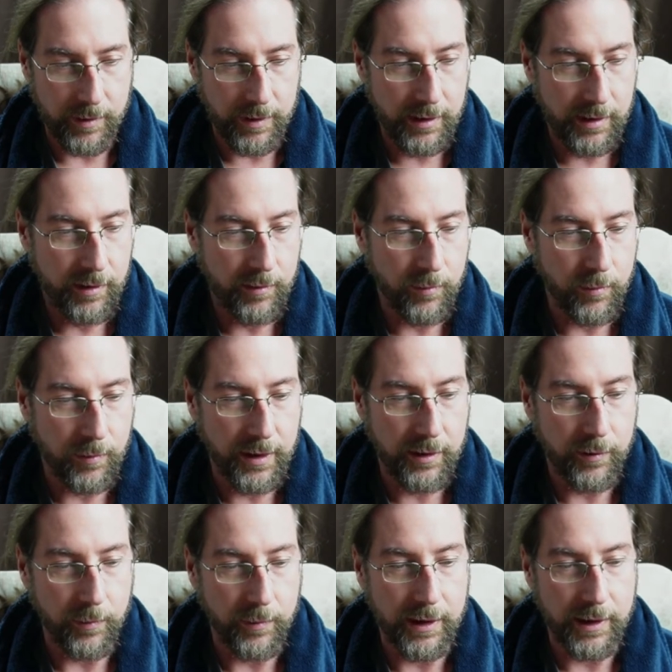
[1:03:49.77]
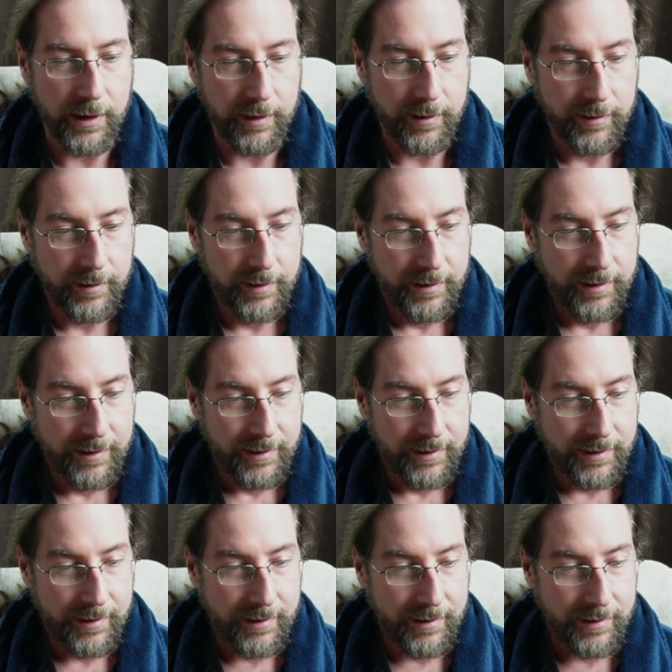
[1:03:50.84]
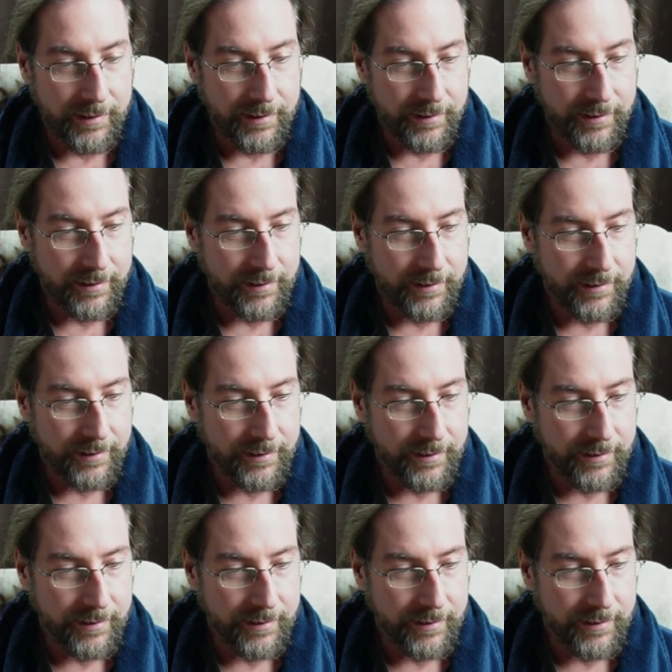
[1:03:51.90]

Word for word: He went away. Uh,